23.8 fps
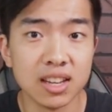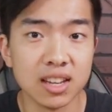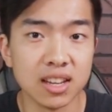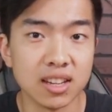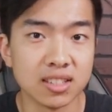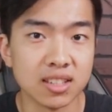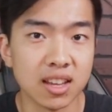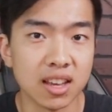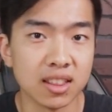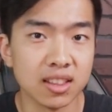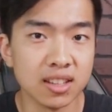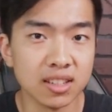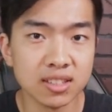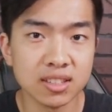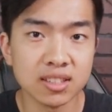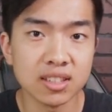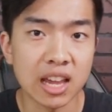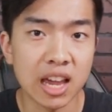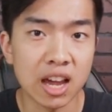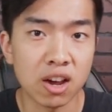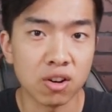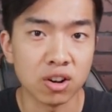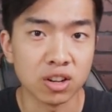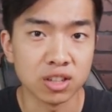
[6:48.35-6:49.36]
is that this is
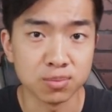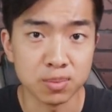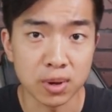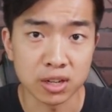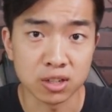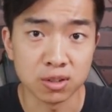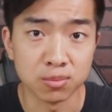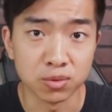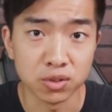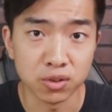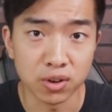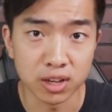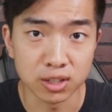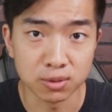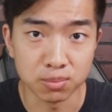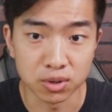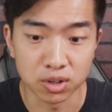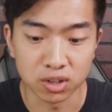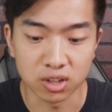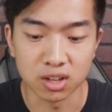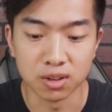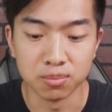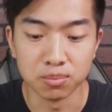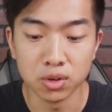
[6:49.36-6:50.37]
how our Spektrum
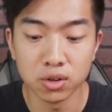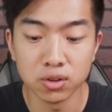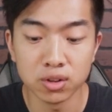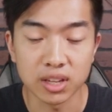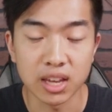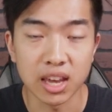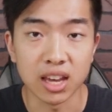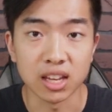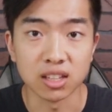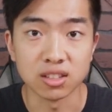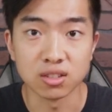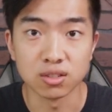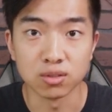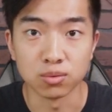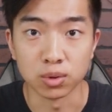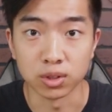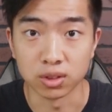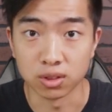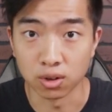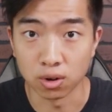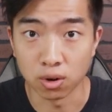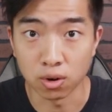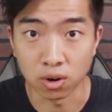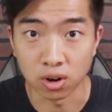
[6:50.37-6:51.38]
transmitter communicates
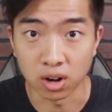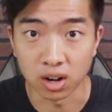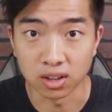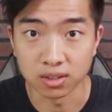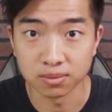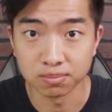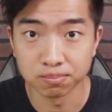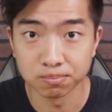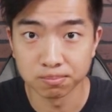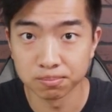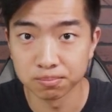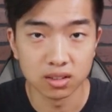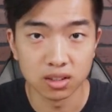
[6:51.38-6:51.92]
with the Aura.